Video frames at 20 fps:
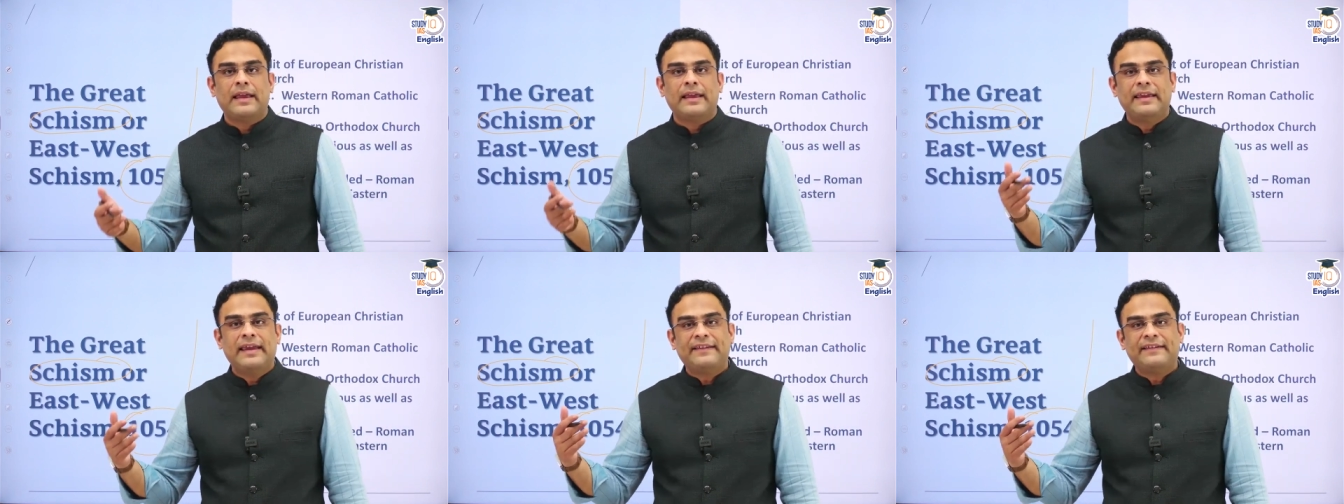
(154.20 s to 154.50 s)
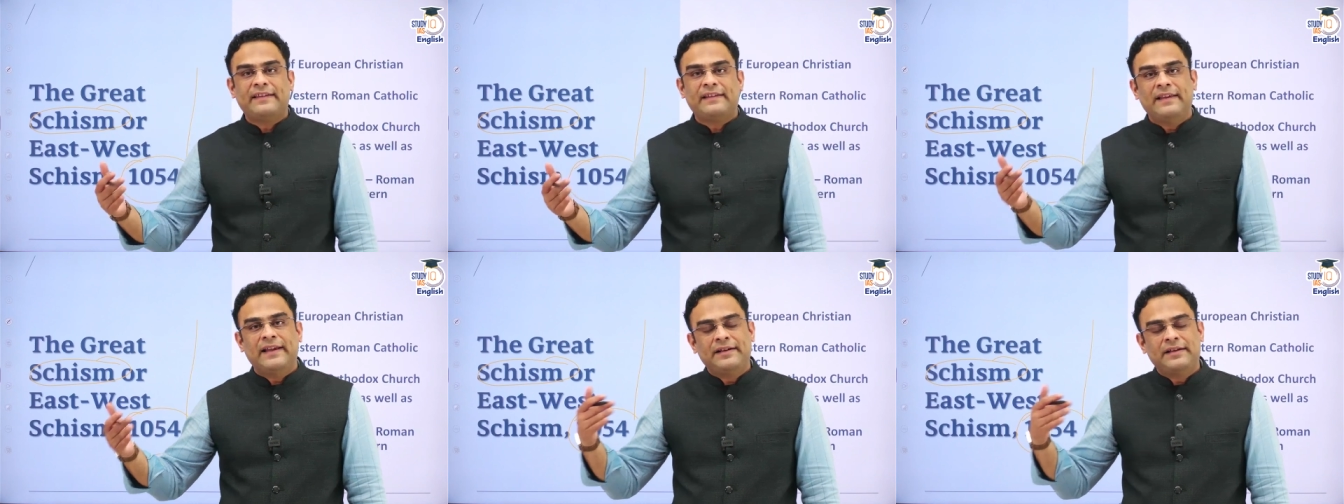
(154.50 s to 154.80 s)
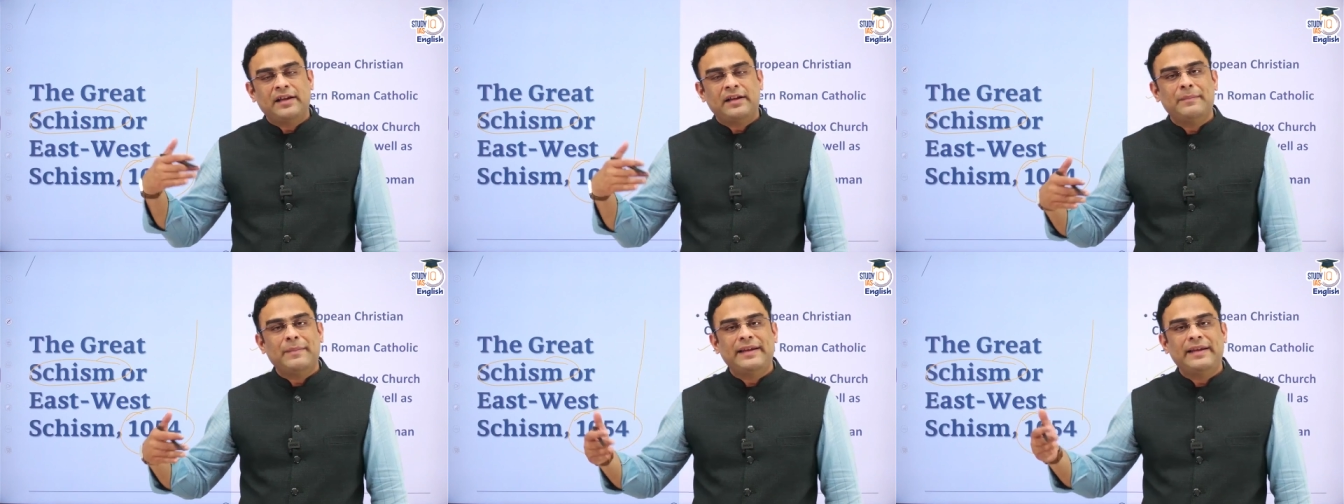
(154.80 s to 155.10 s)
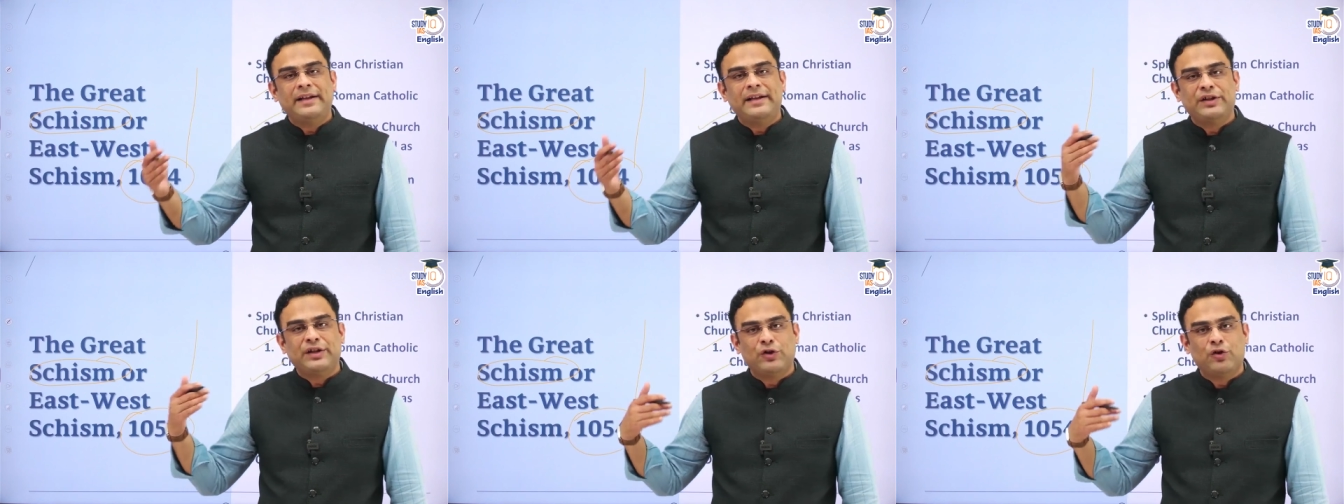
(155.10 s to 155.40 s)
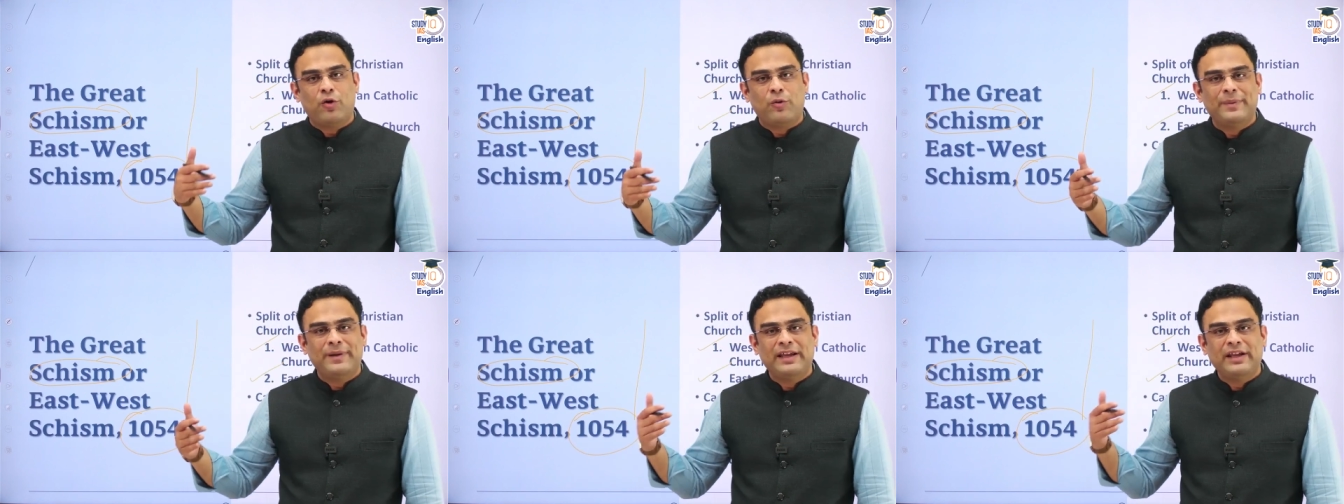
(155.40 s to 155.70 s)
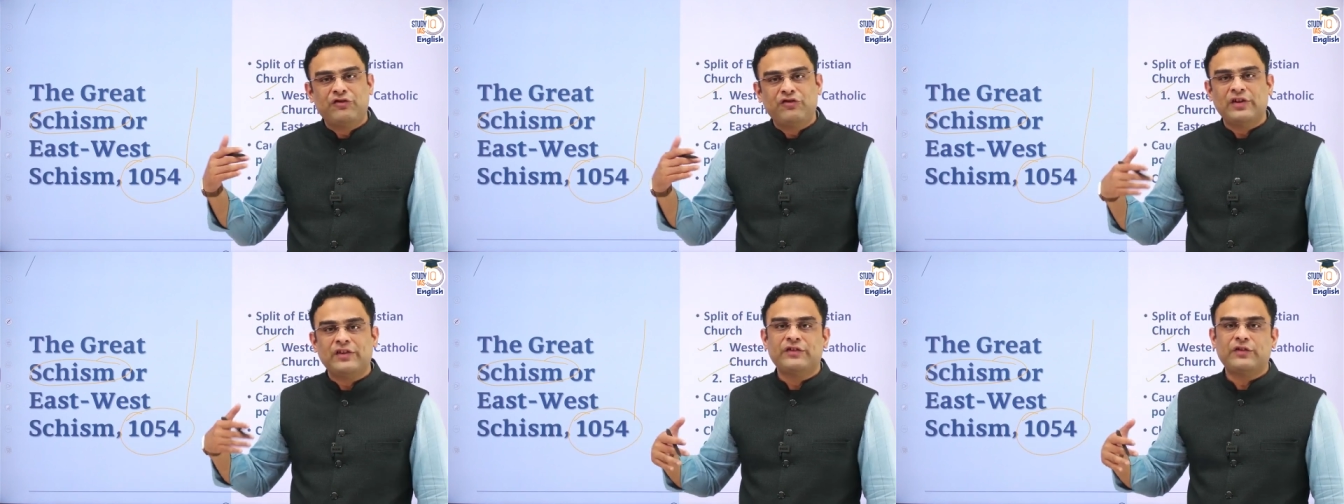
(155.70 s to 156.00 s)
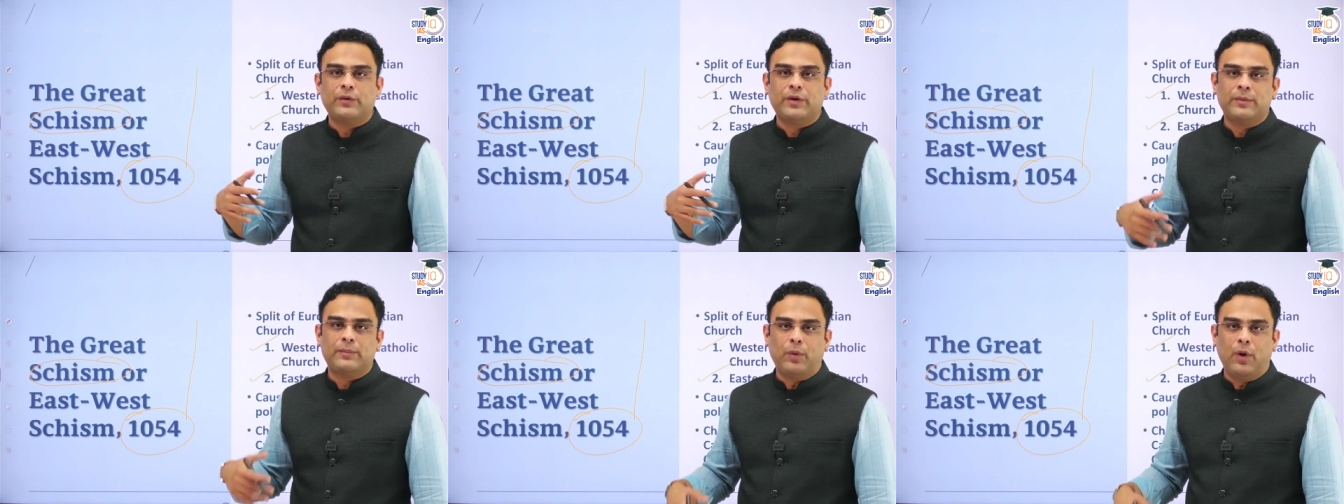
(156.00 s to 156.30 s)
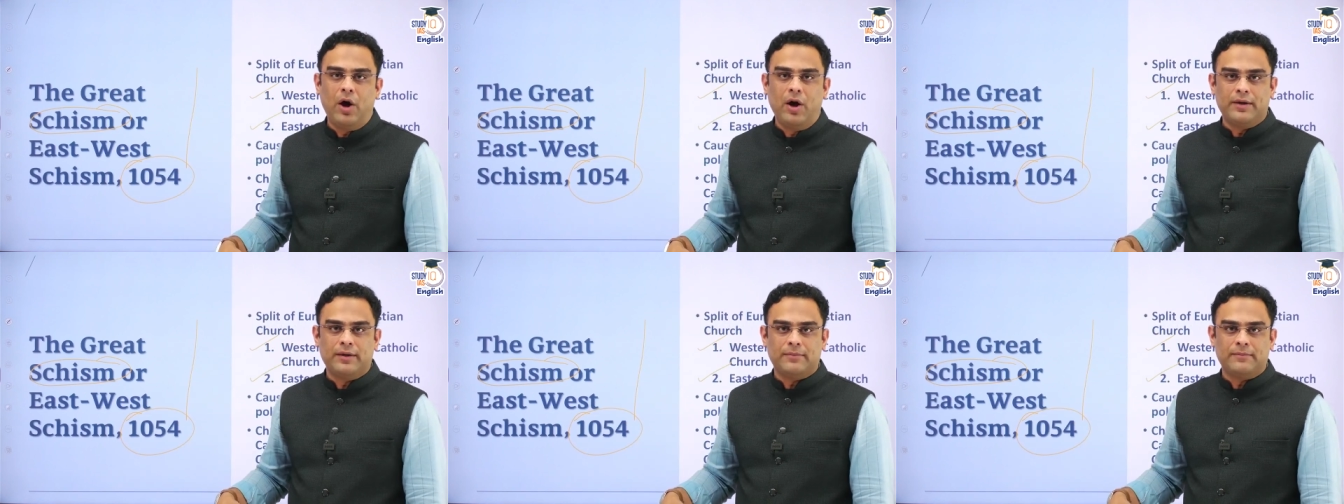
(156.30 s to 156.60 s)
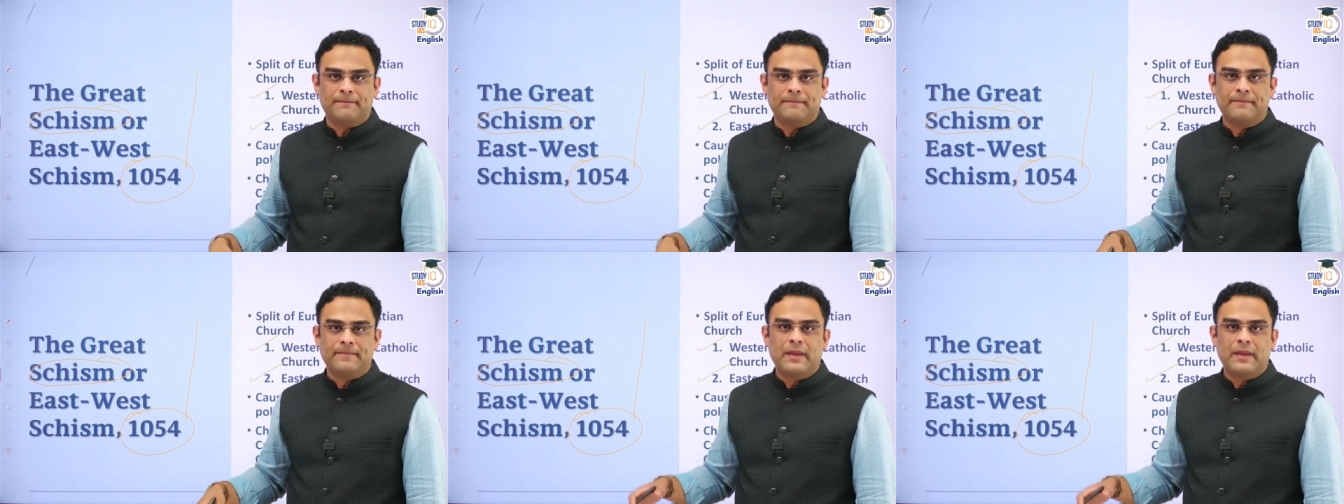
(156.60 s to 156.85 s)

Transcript: Yes, later many denominations were born,